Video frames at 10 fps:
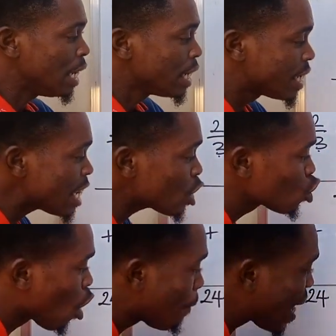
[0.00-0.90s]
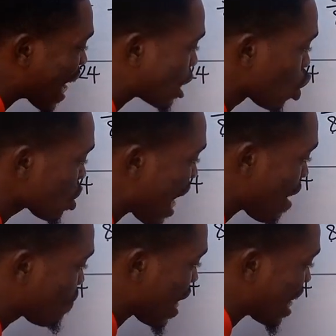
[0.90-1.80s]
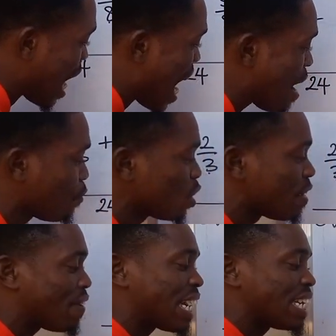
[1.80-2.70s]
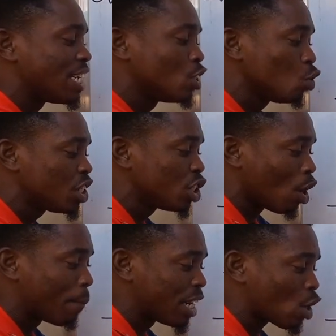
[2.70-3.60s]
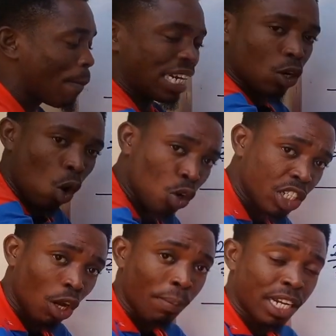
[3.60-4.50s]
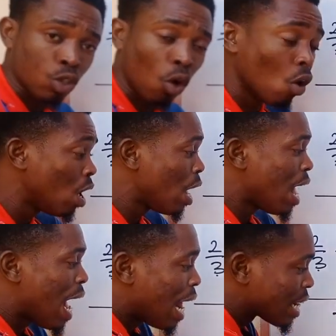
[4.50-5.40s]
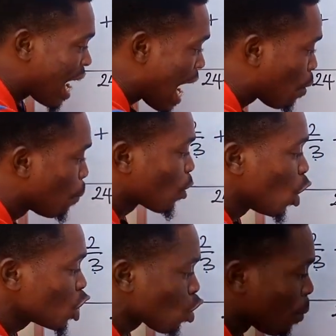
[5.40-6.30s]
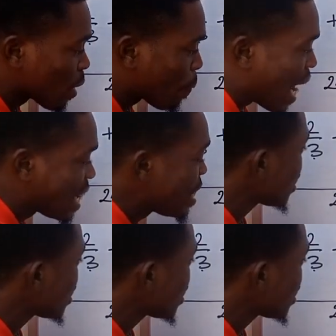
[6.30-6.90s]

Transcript: This number I just have here now, haven't divided the new denominator by the old denominator. I'm going to multiply this